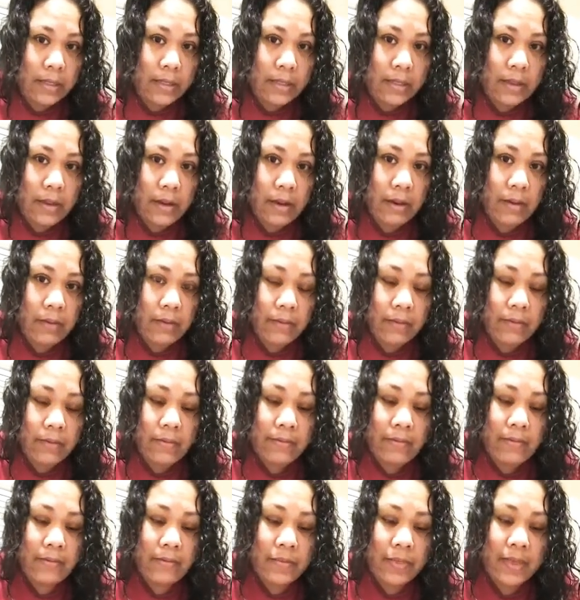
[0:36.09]
So
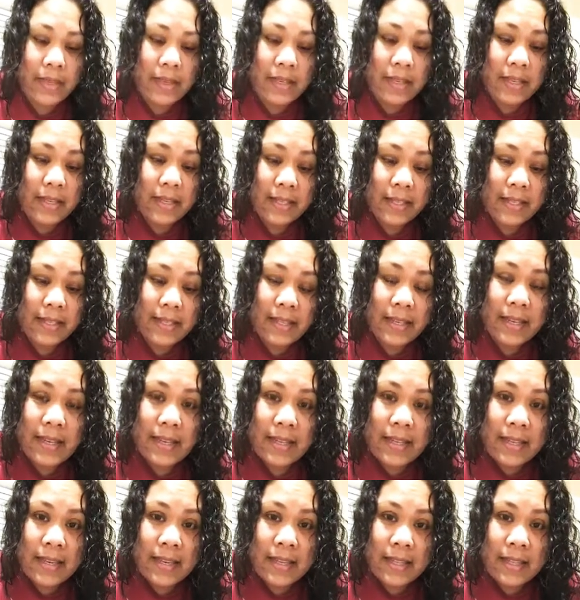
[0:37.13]

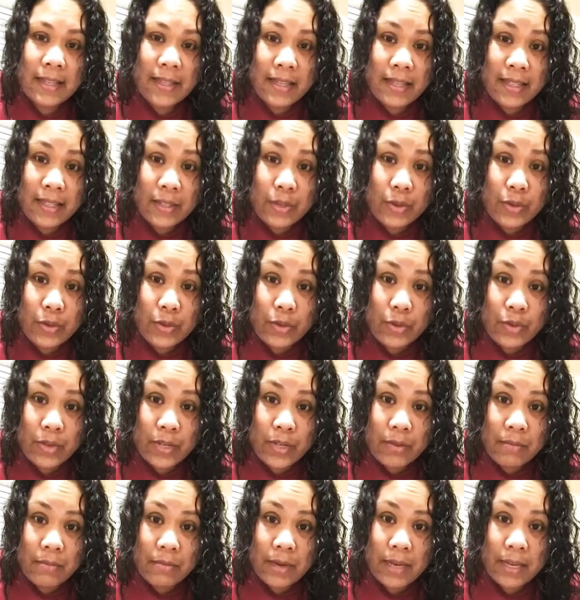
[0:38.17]
this
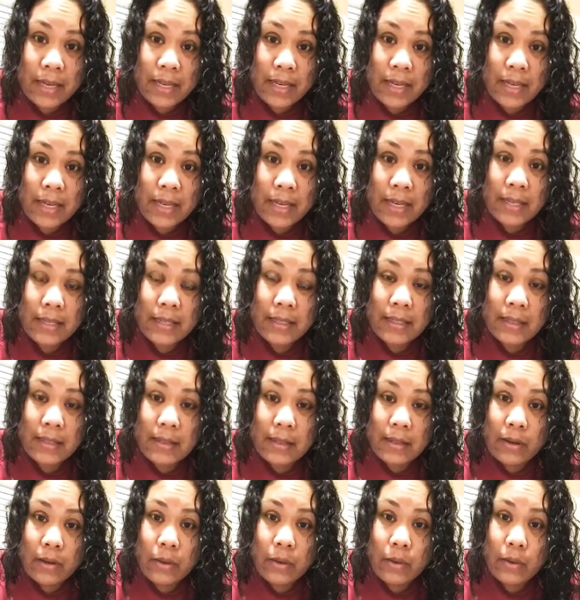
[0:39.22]
treatment is
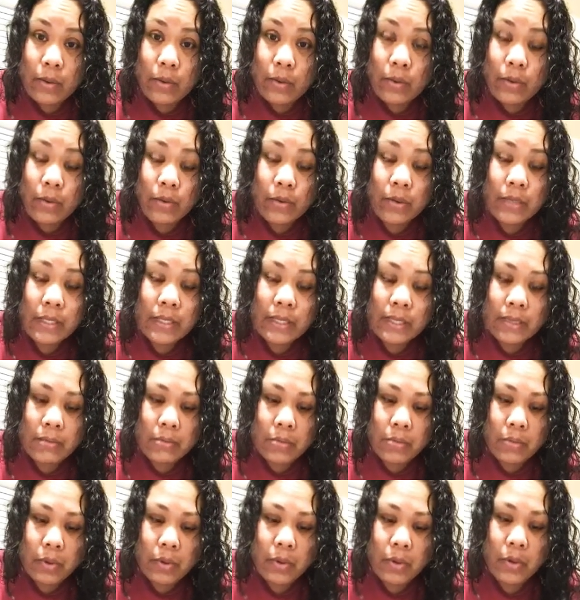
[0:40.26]
so
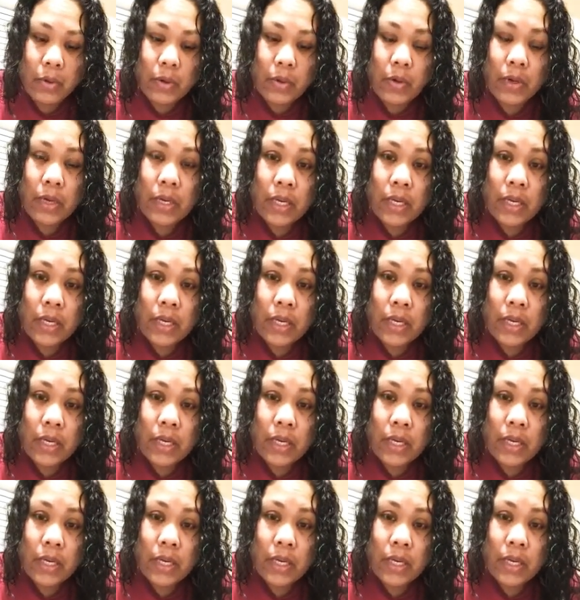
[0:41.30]
simple.